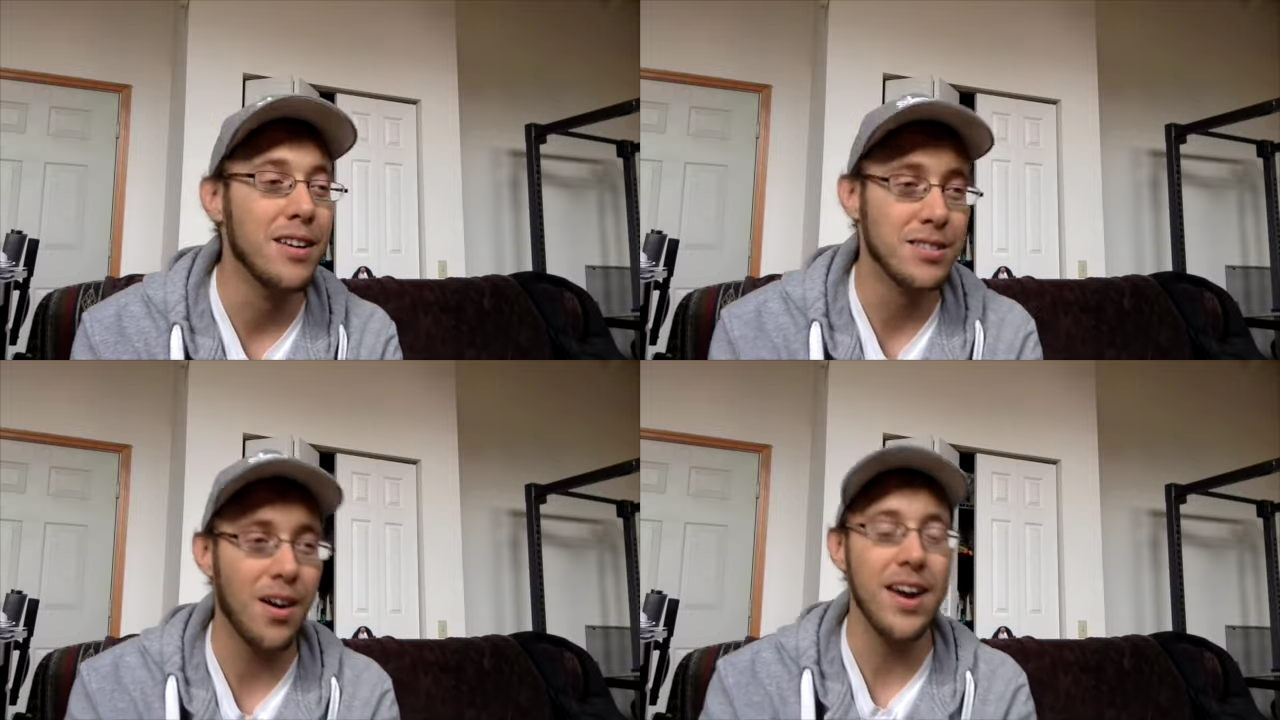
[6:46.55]

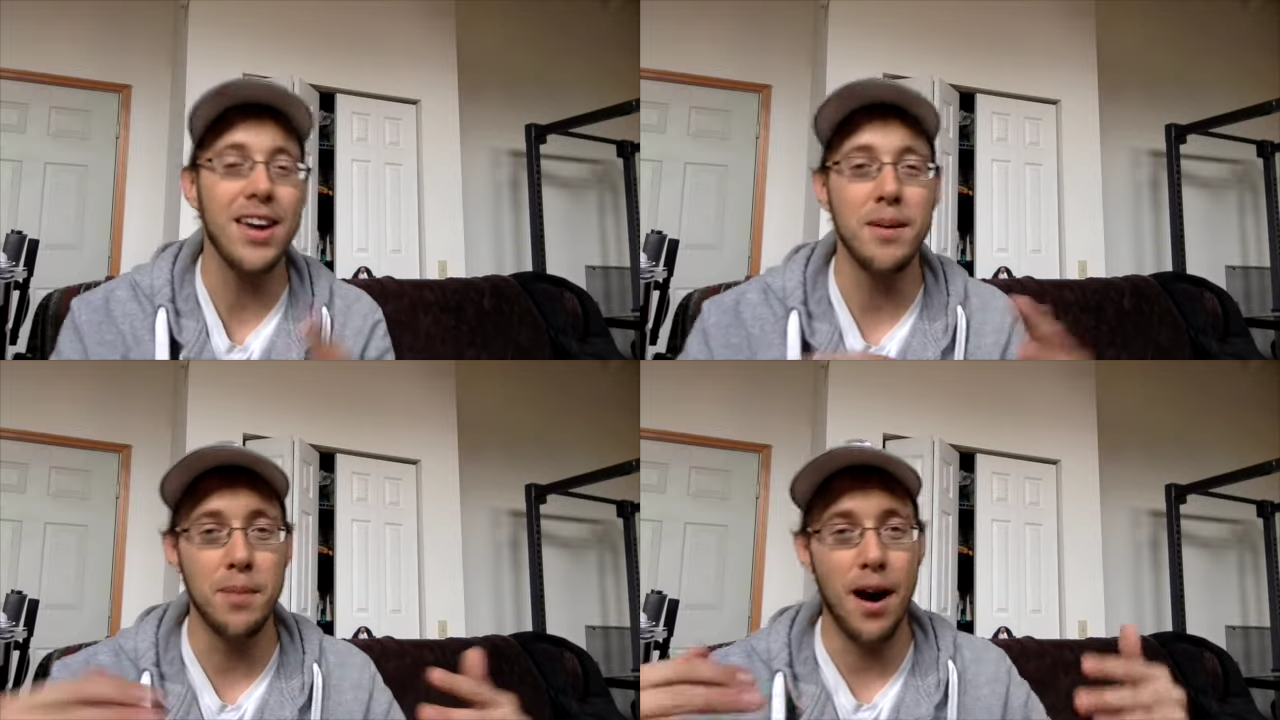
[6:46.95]
So I
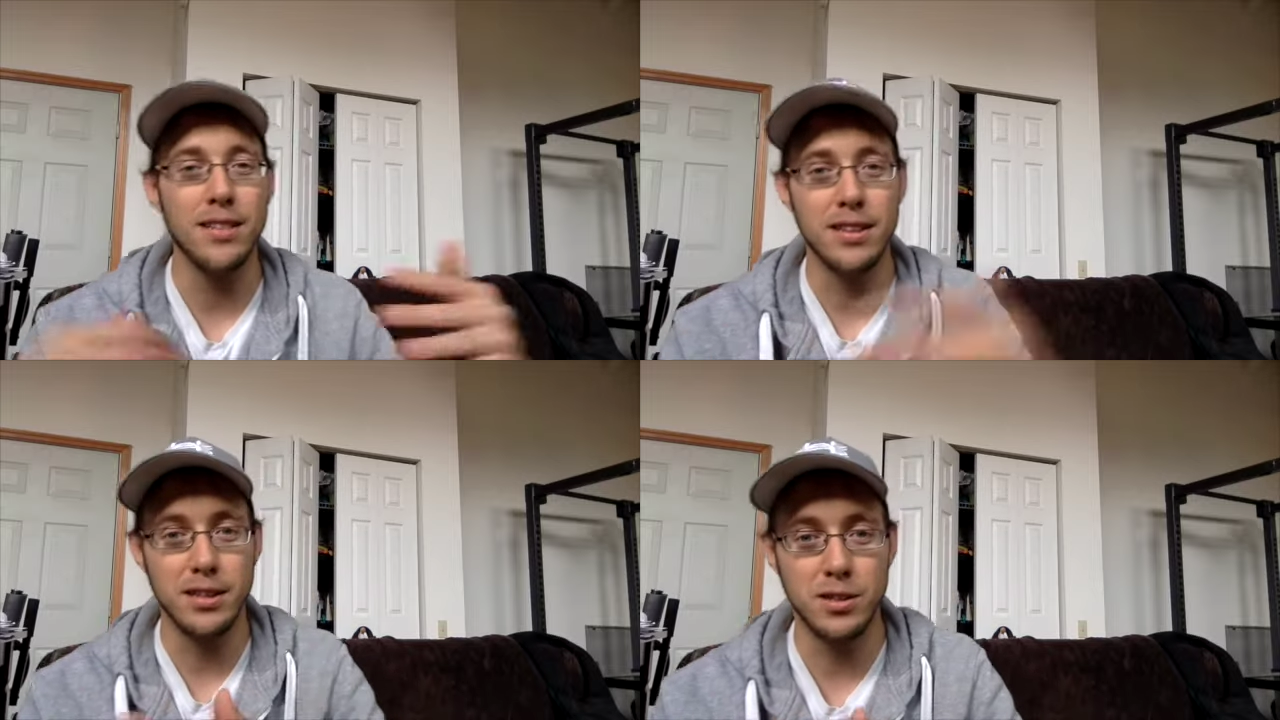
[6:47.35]
hid it
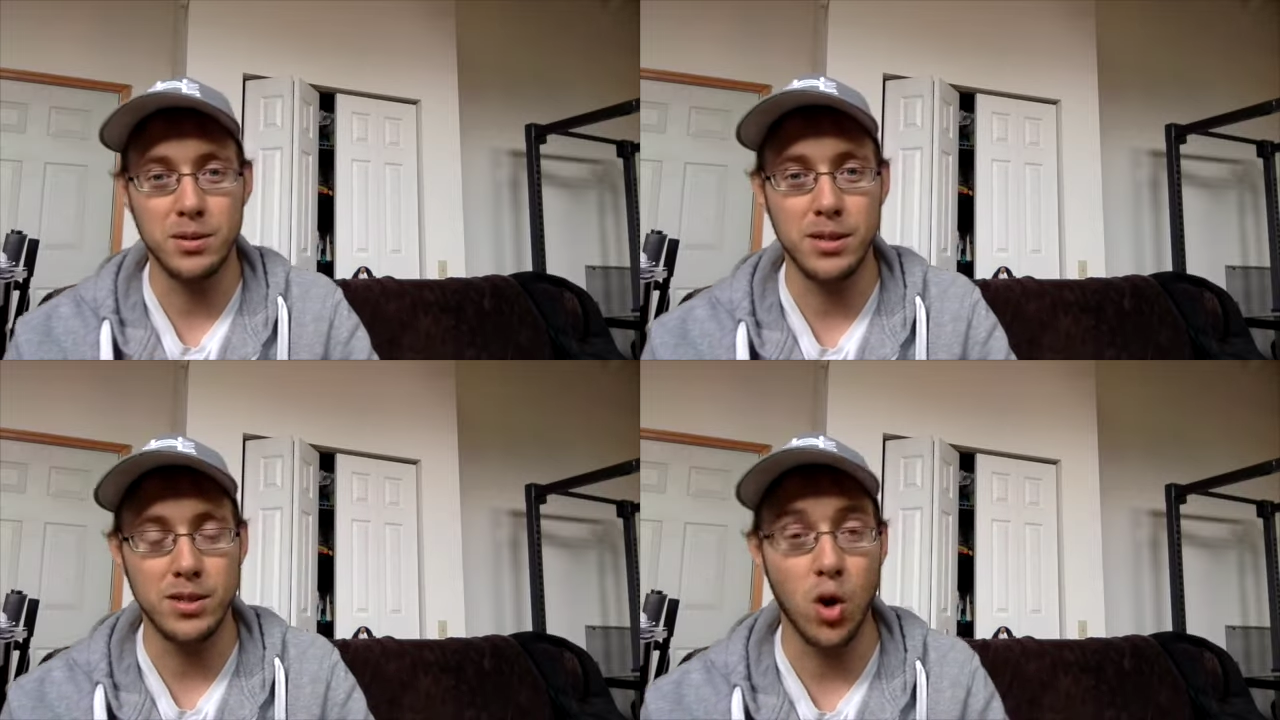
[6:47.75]
behind the
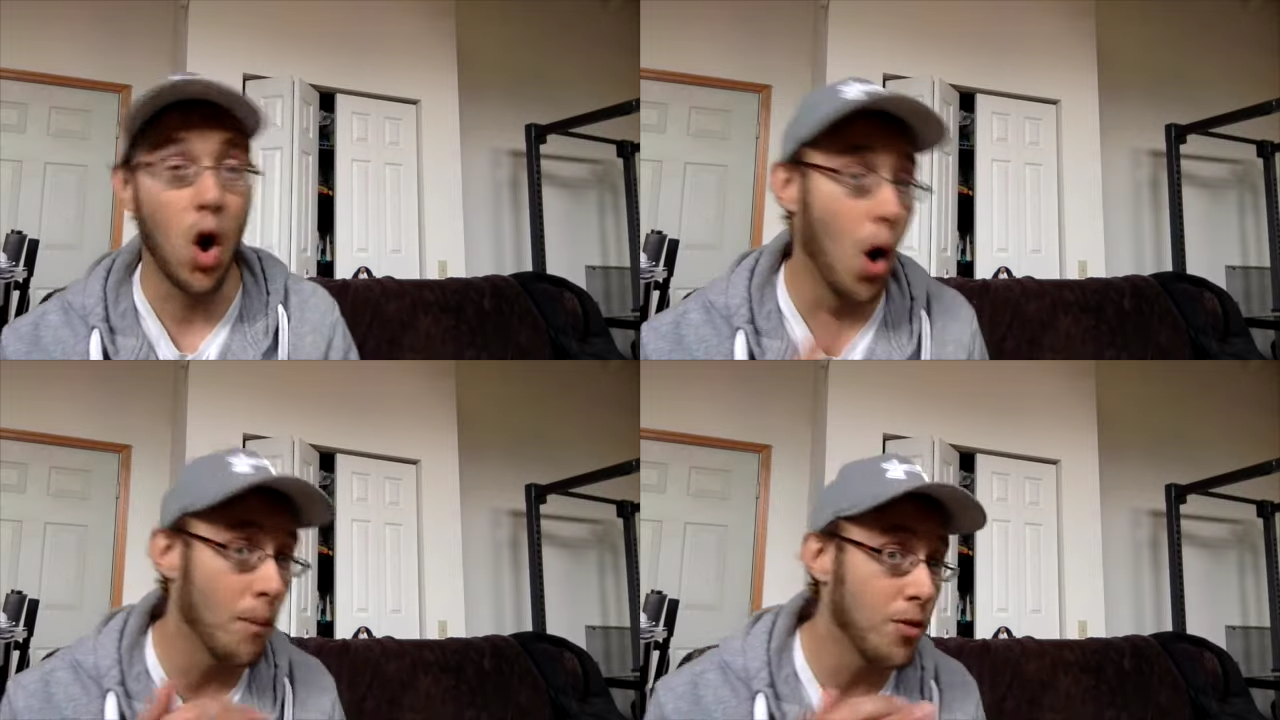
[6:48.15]
Listerine. So
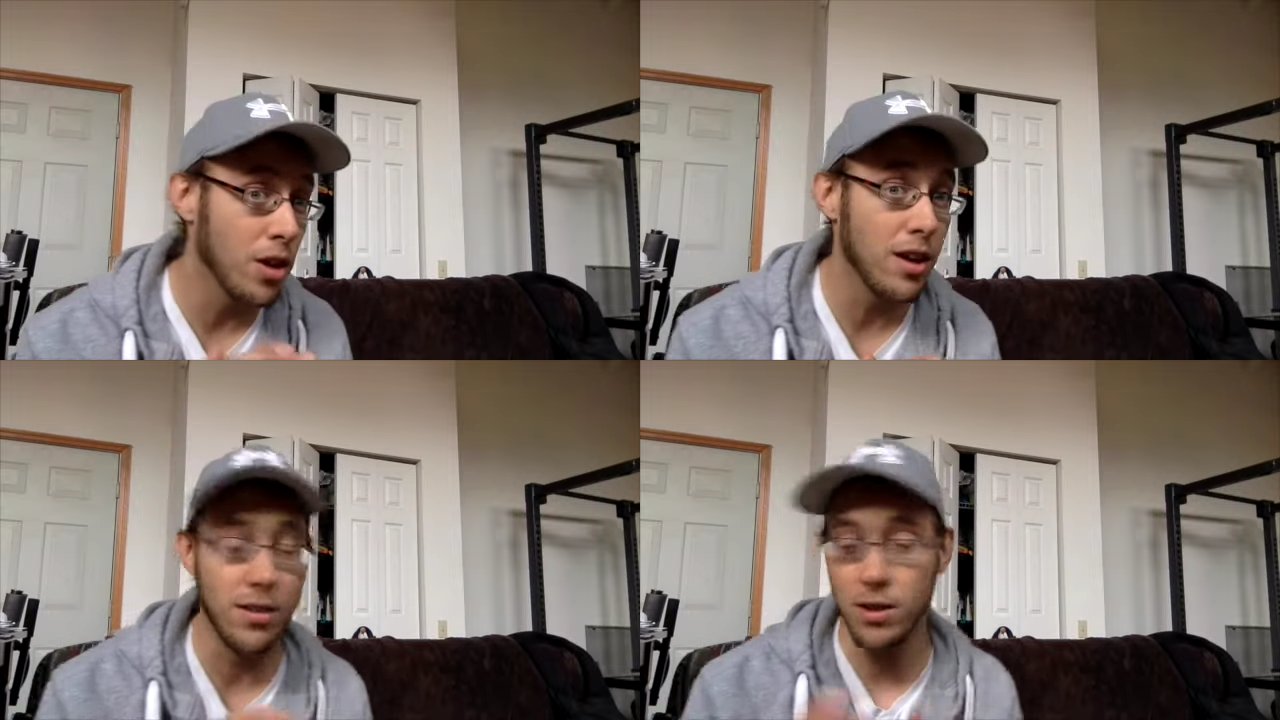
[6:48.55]

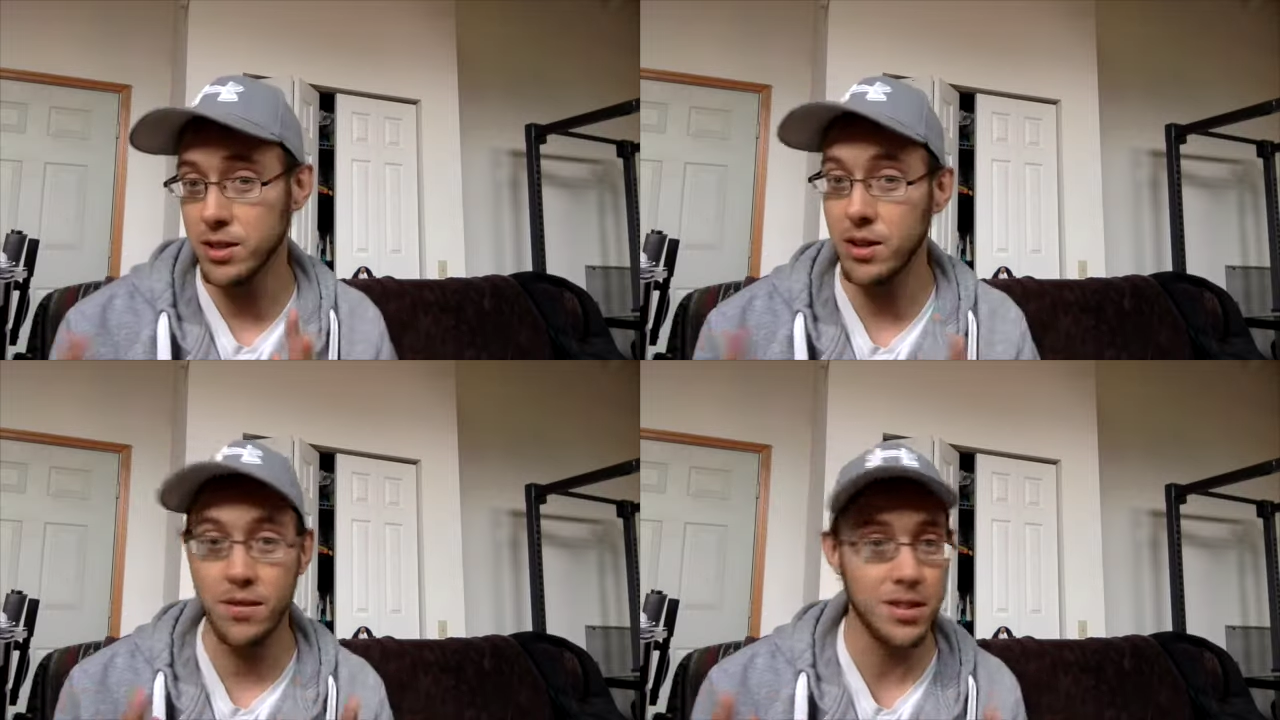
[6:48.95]
hopefully, if there
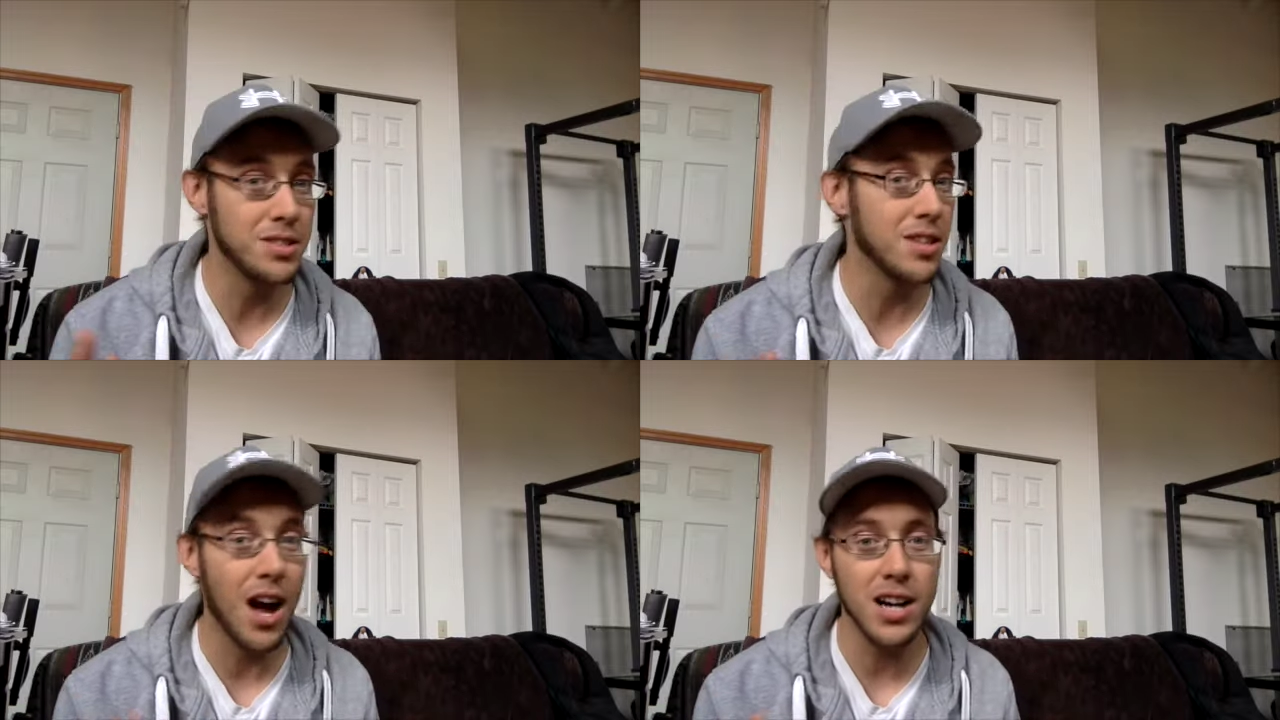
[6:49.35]
aren't any
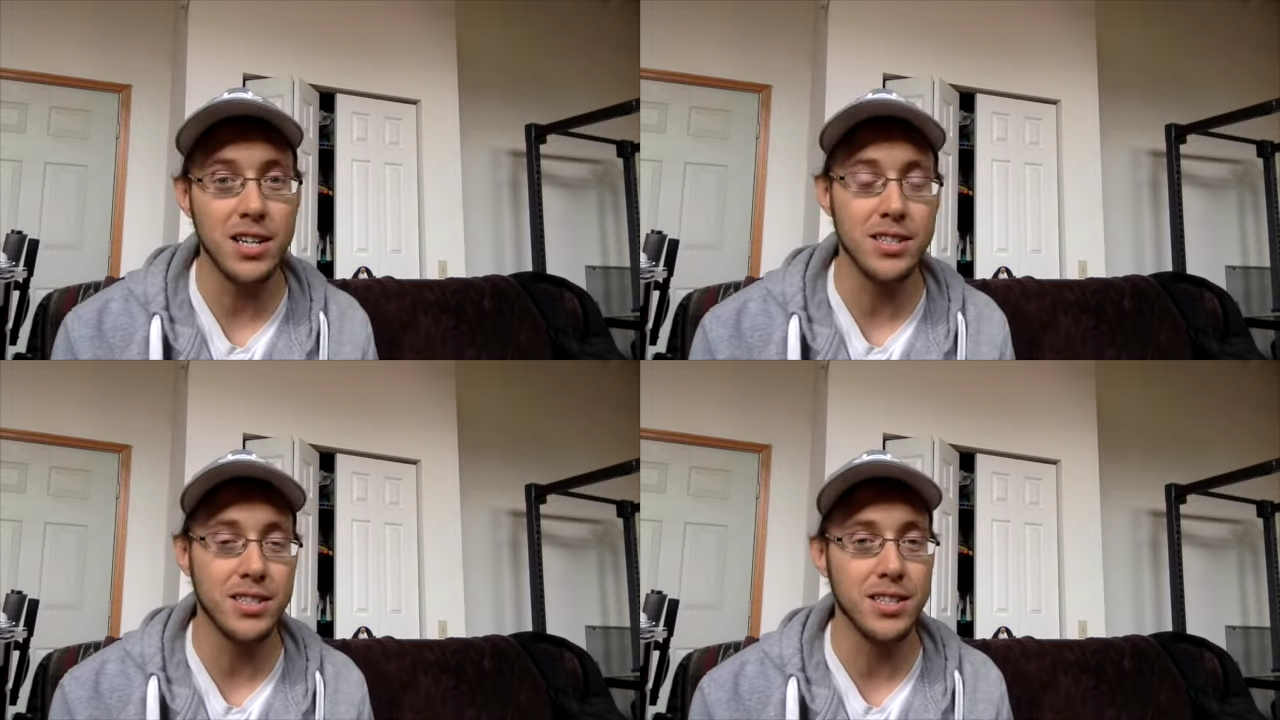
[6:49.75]

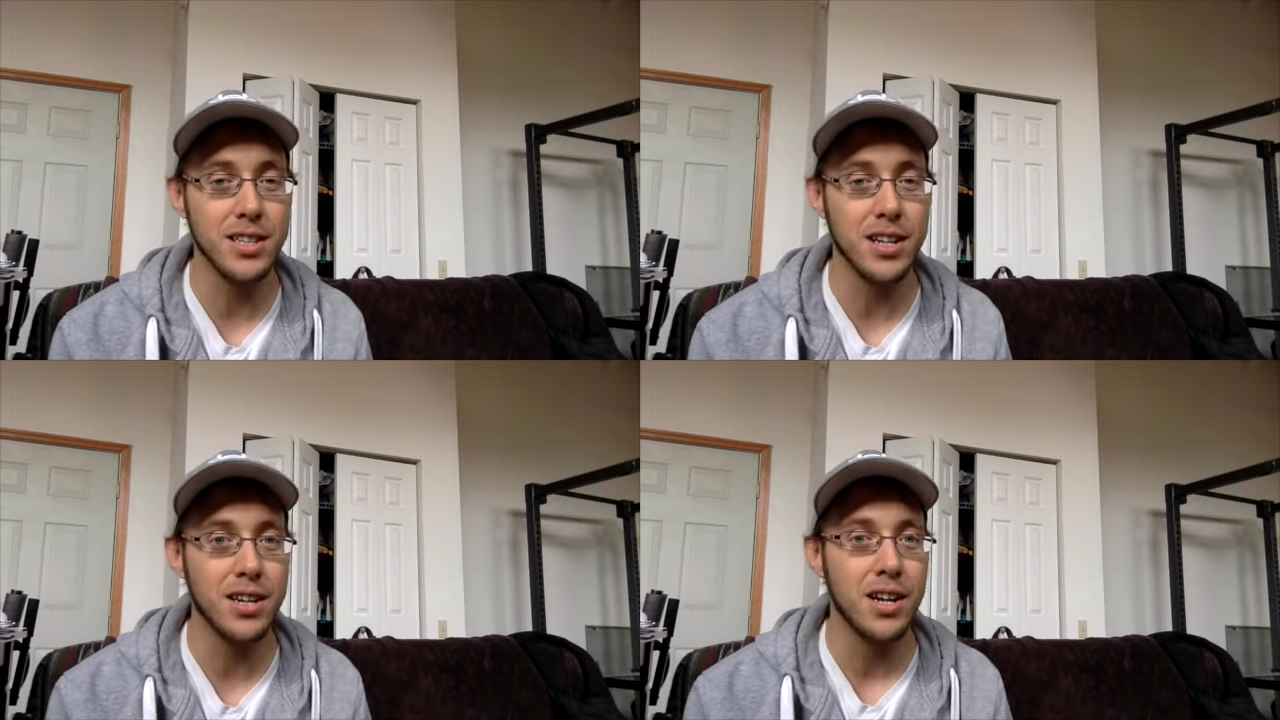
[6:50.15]
stalkers in
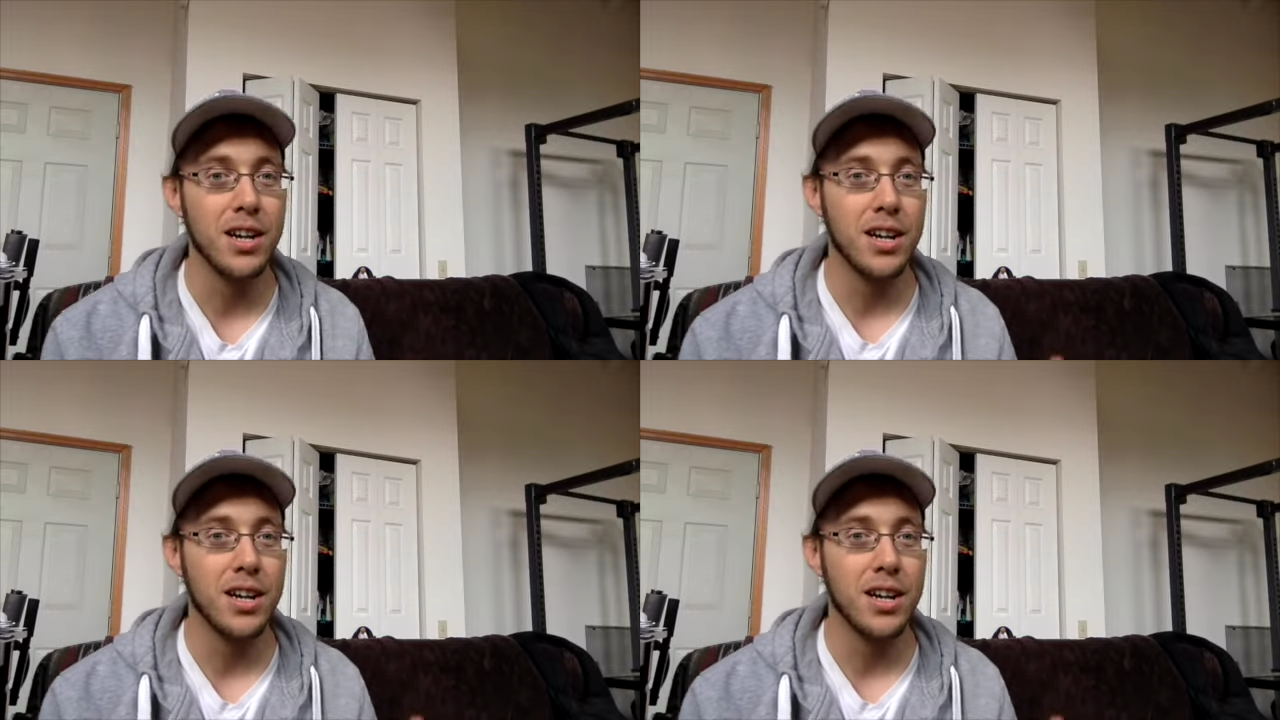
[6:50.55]
there